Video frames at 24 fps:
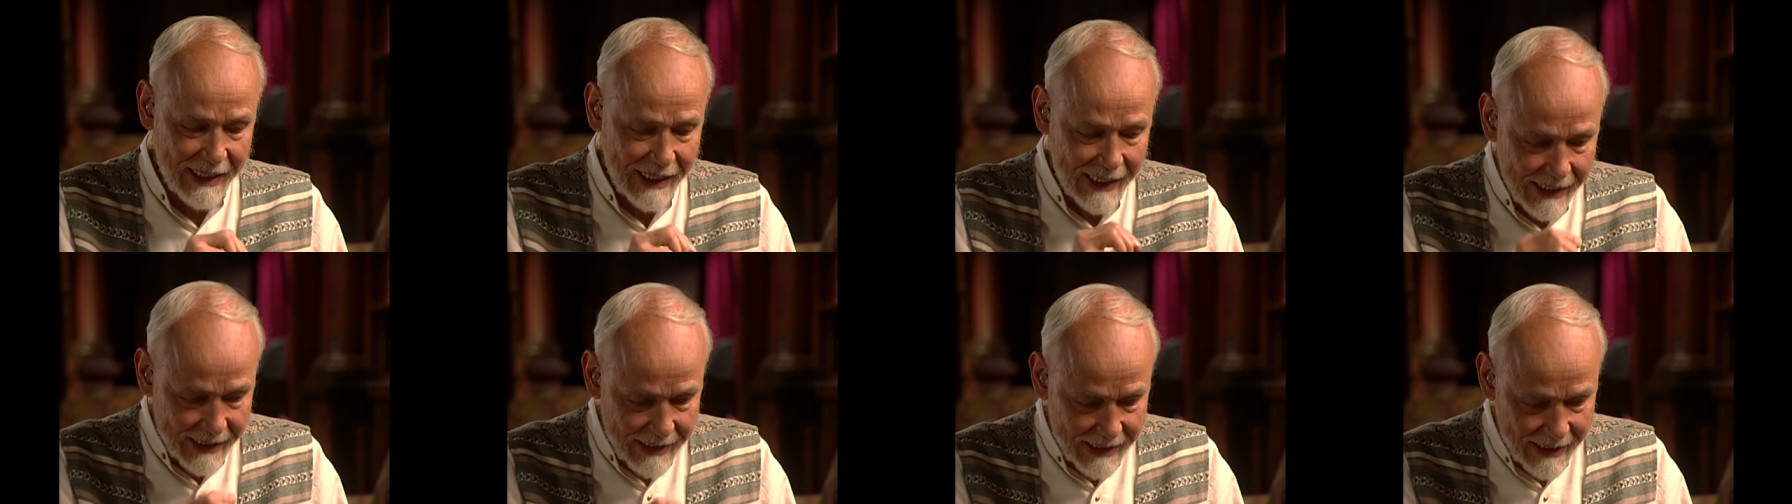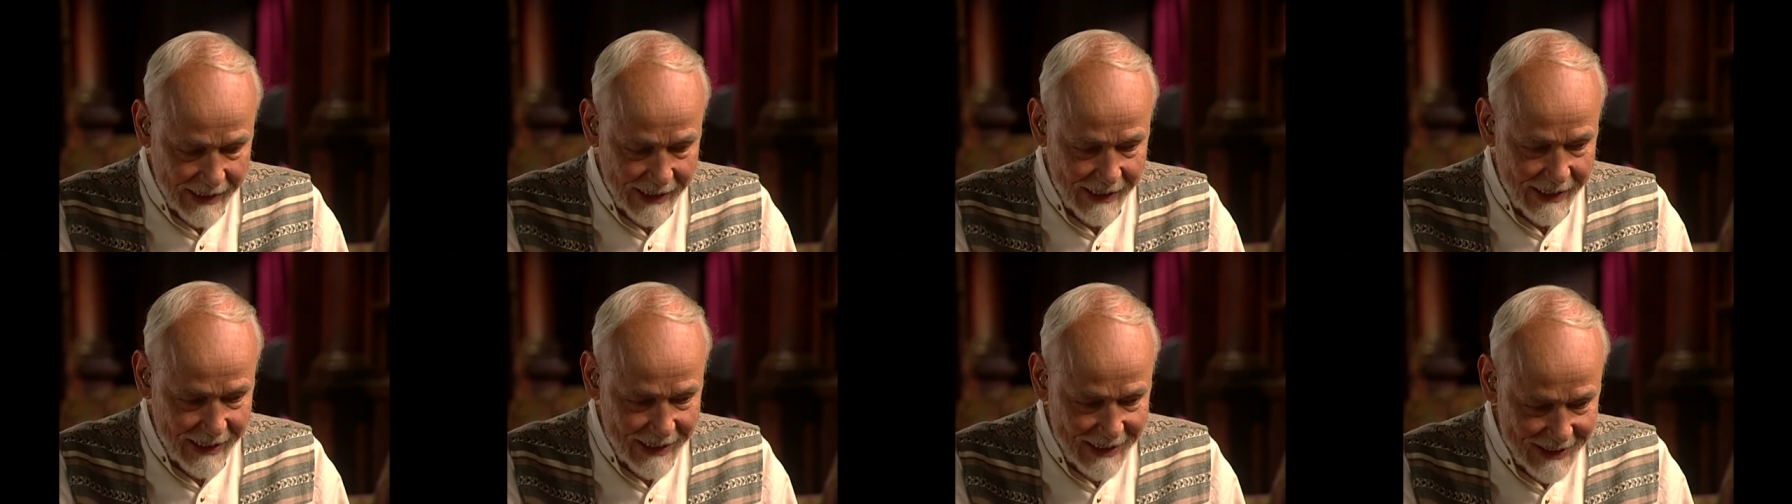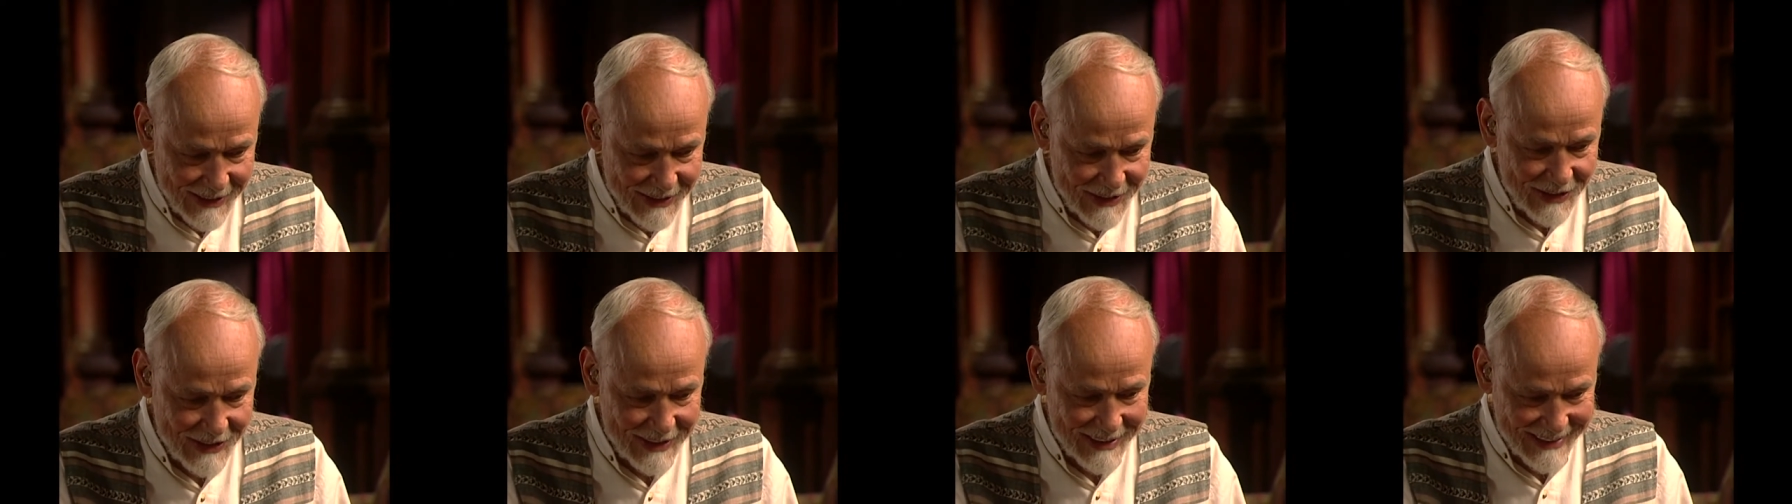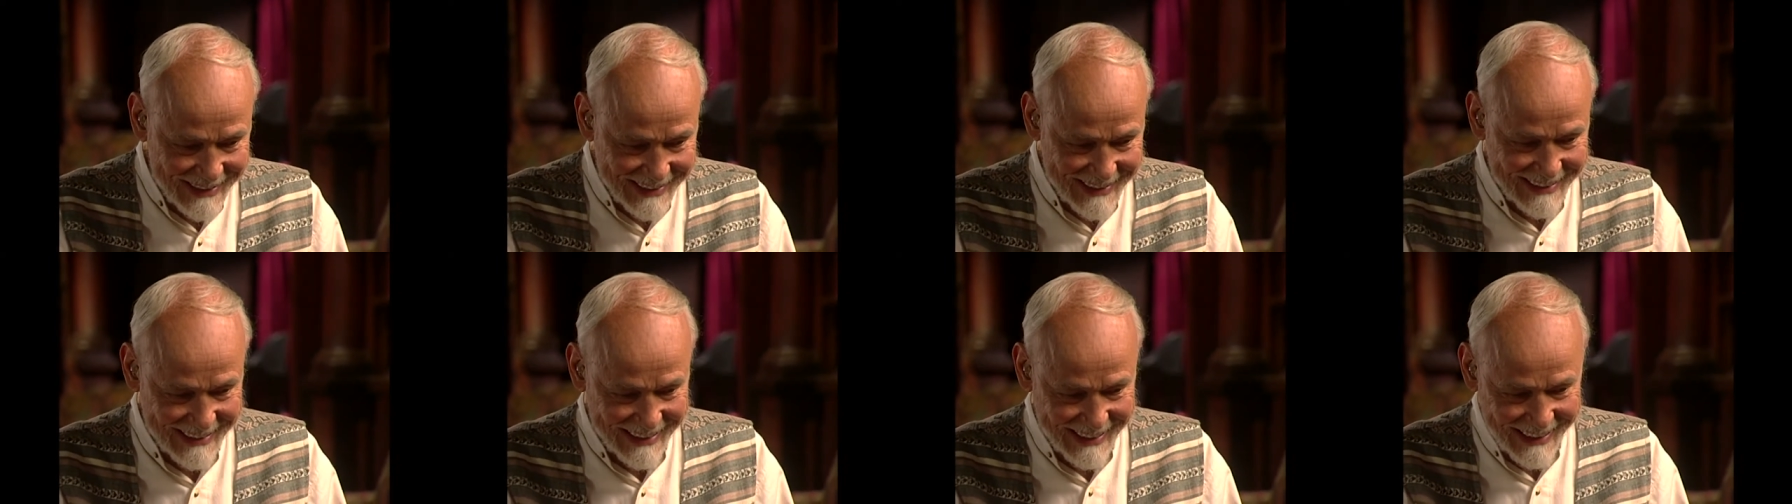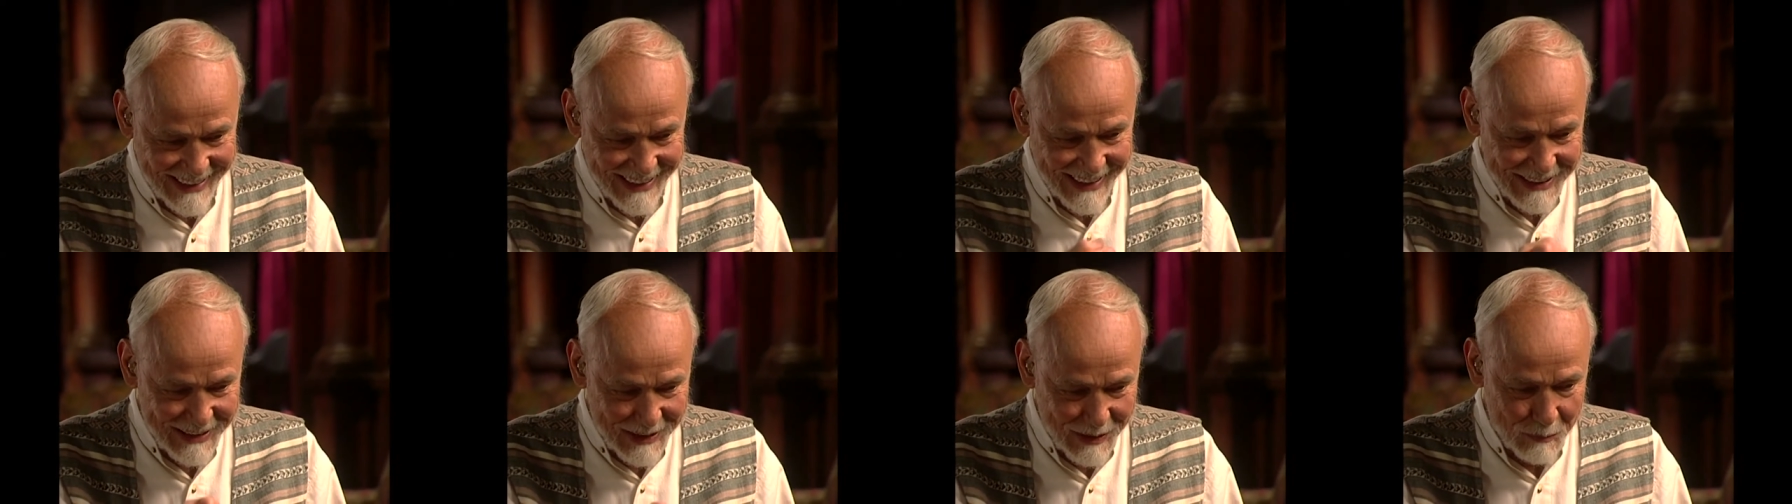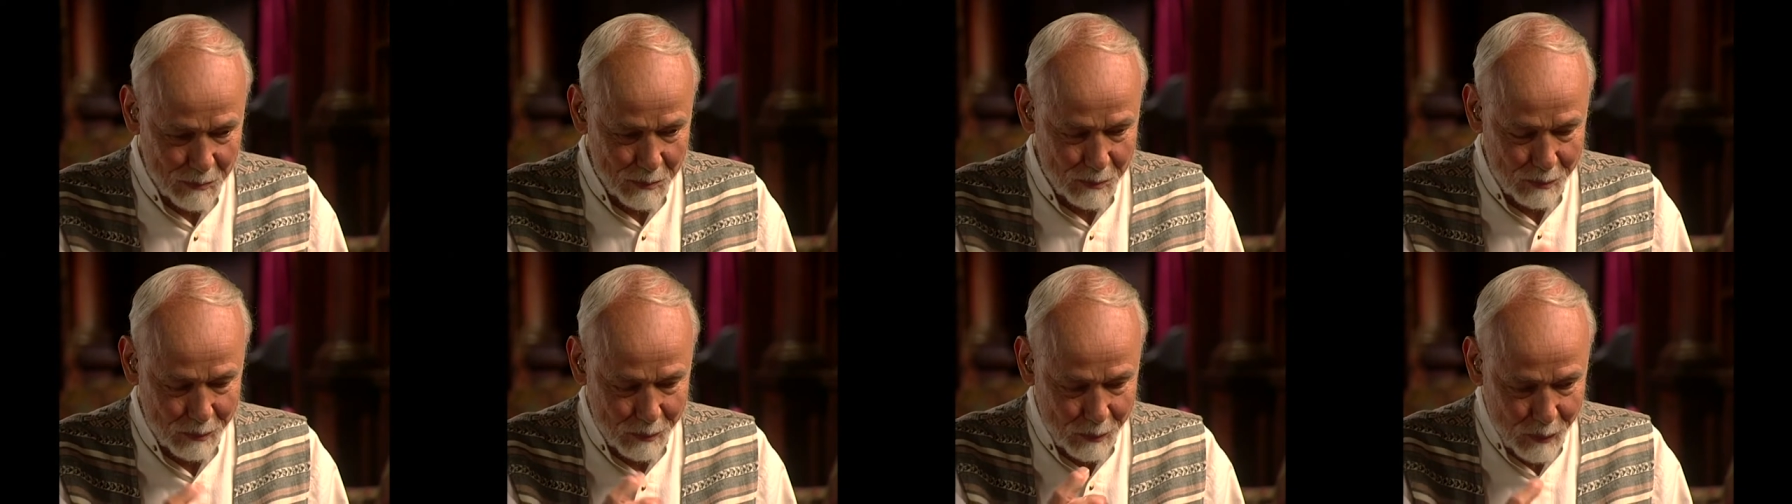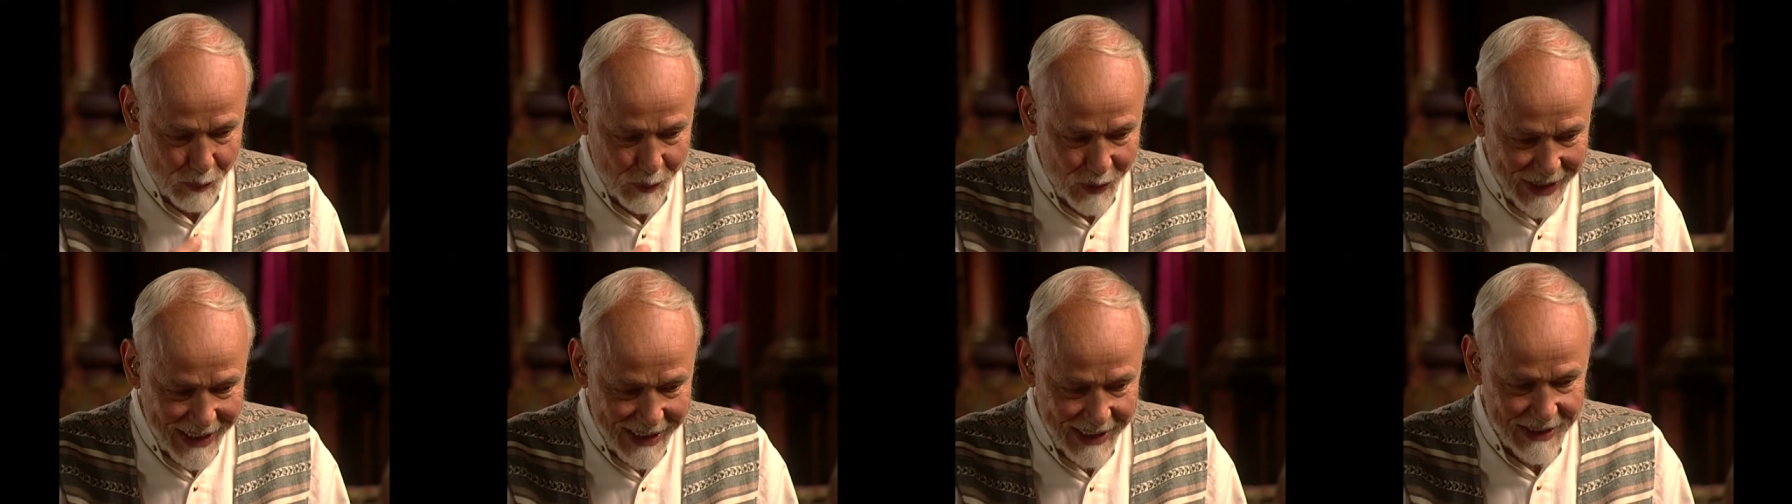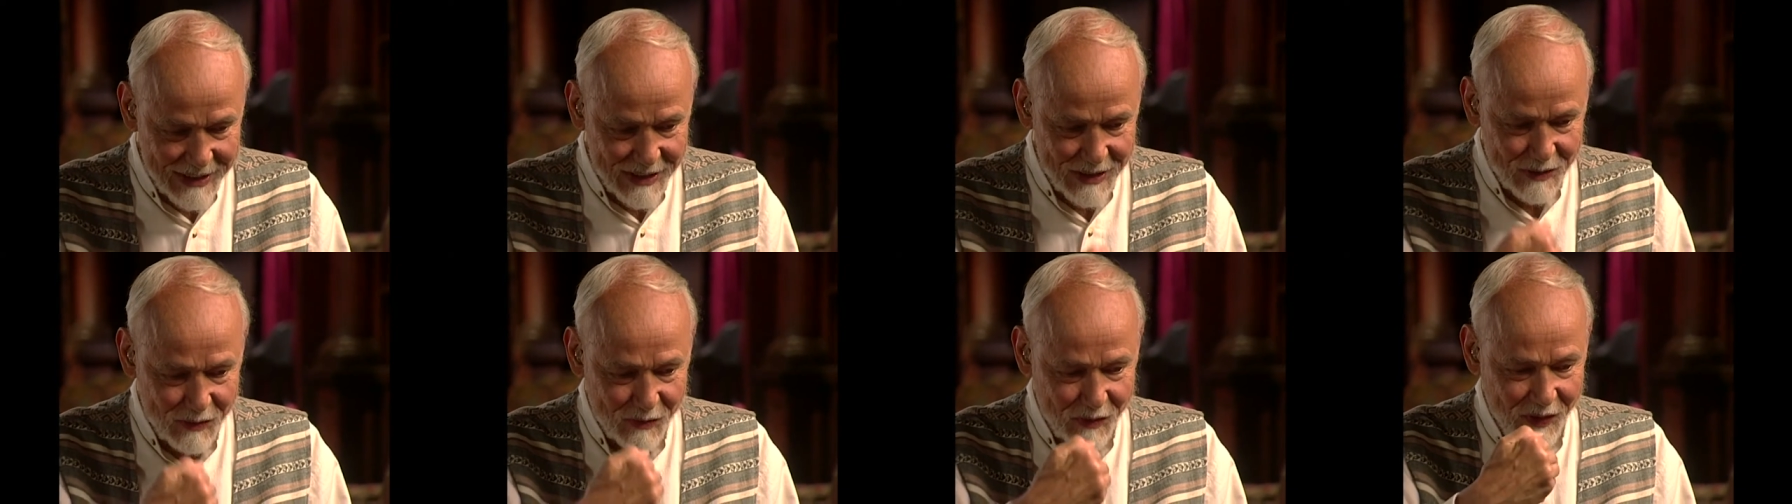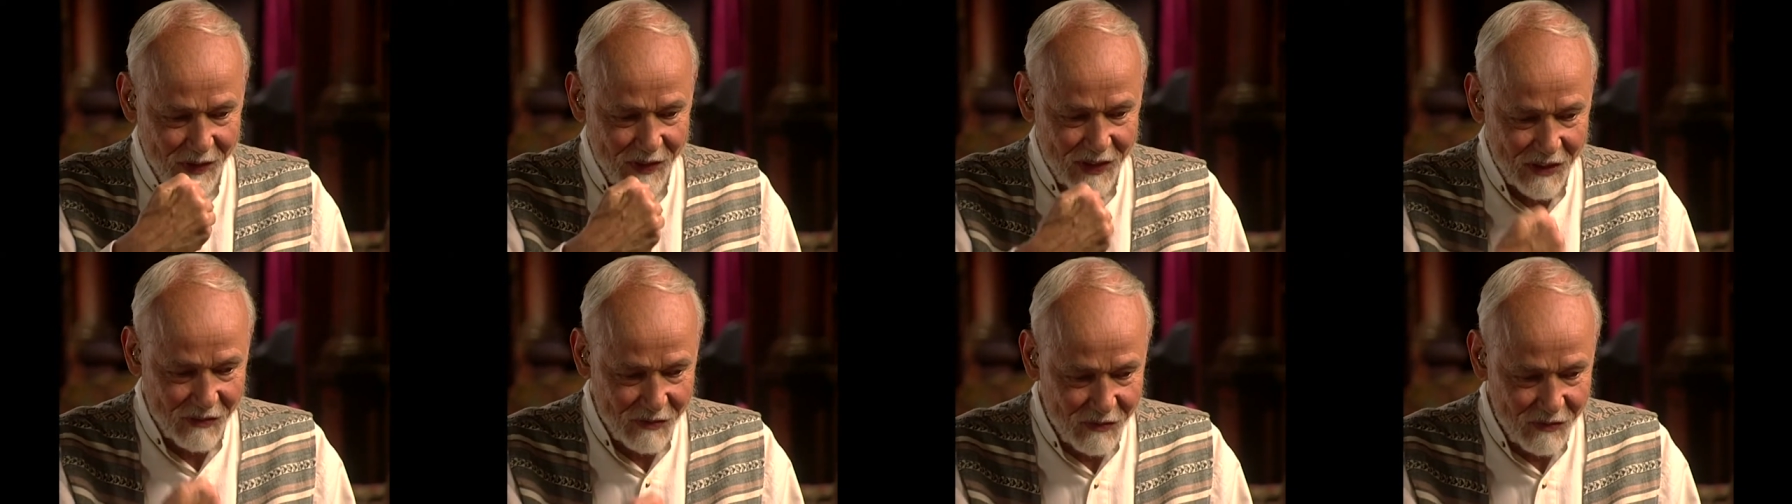it is like a bridge from